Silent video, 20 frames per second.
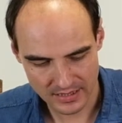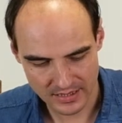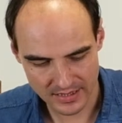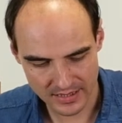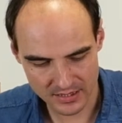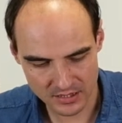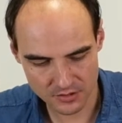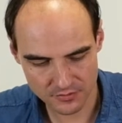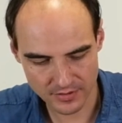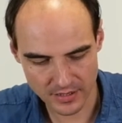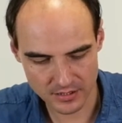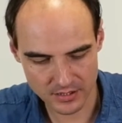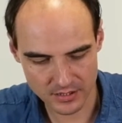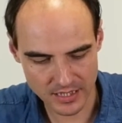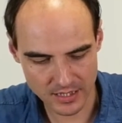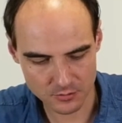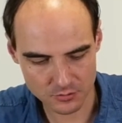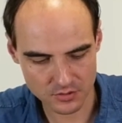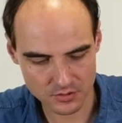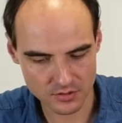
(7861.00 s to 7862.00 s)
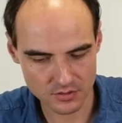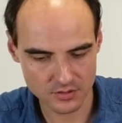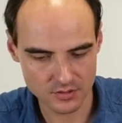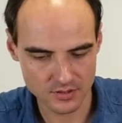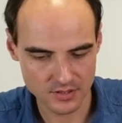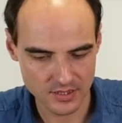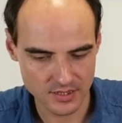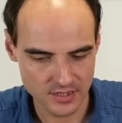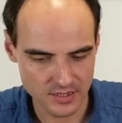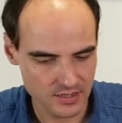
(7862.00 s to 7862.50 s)
Let's find out.
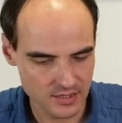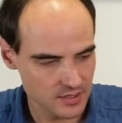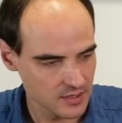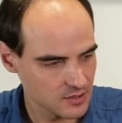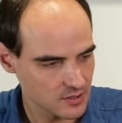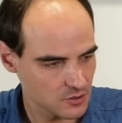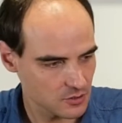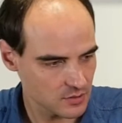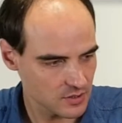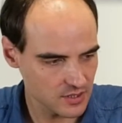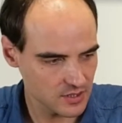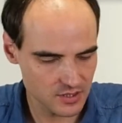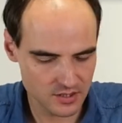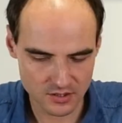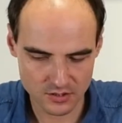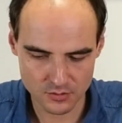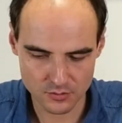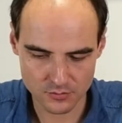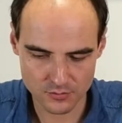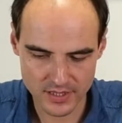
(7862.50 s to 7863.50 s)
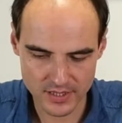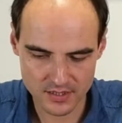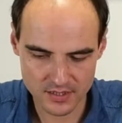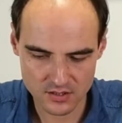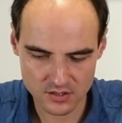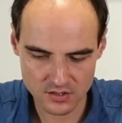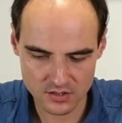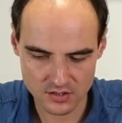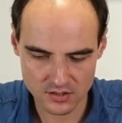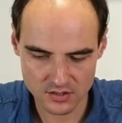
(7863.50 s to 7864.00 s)
So this is the
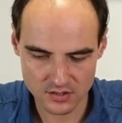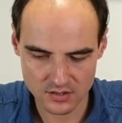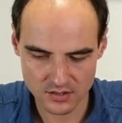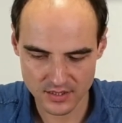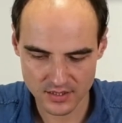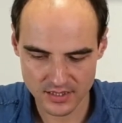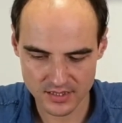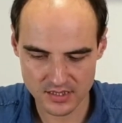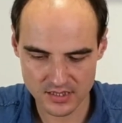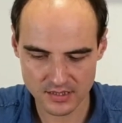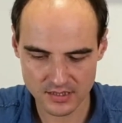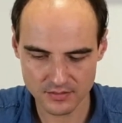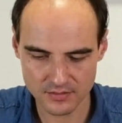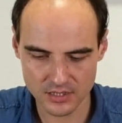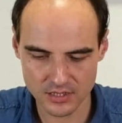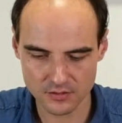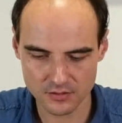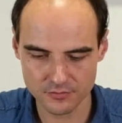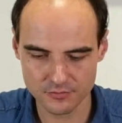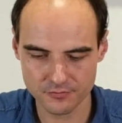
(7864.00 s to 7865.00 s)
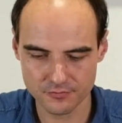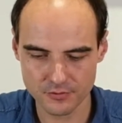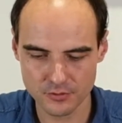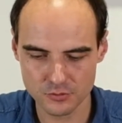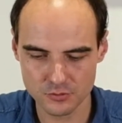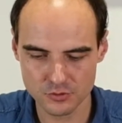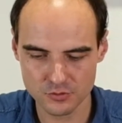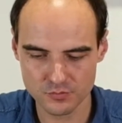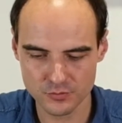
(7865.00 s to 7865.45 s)
rinse. Let's give it a first